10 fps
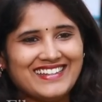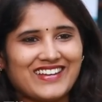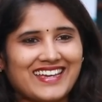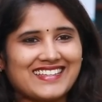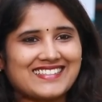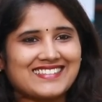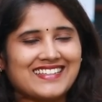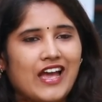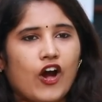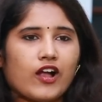Nice.
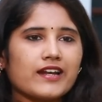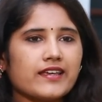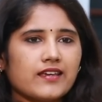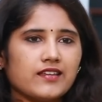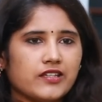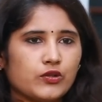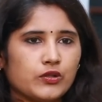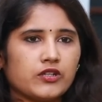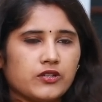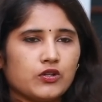Already,
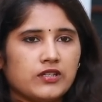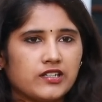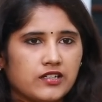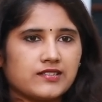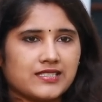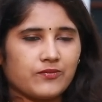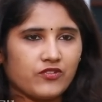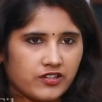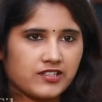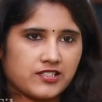you learned some
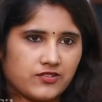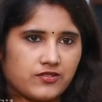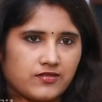words,